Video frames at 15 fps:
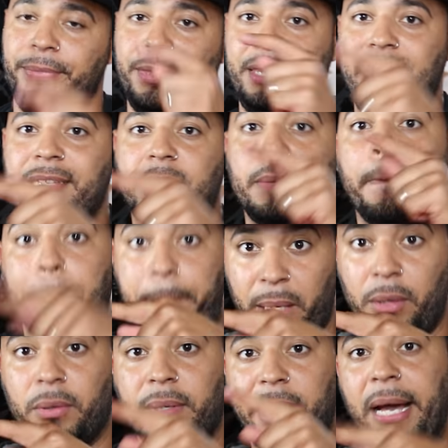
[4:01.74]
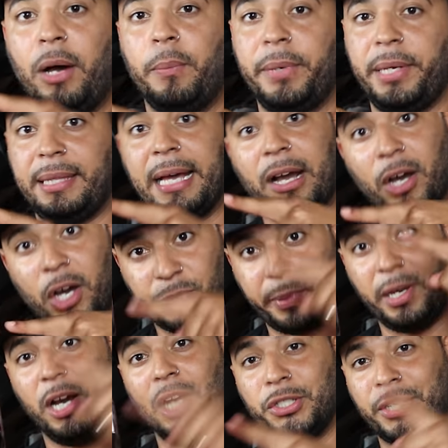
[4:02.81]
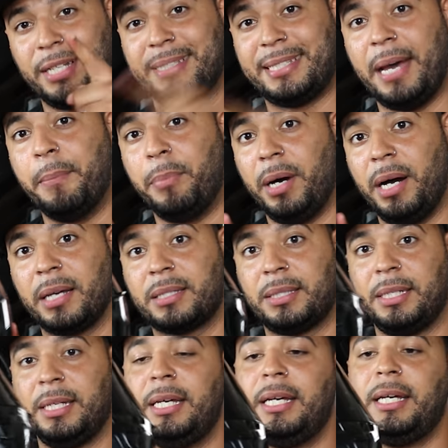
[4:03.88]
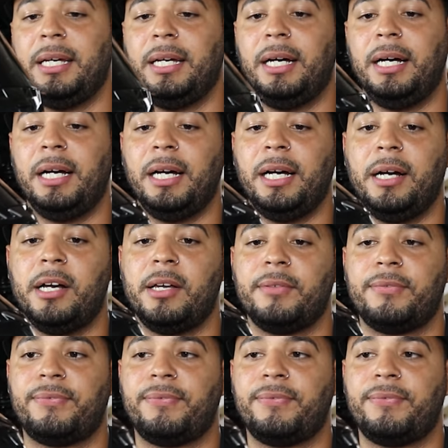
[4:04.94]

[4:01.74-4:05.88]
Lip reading: This built helmet that cost me $110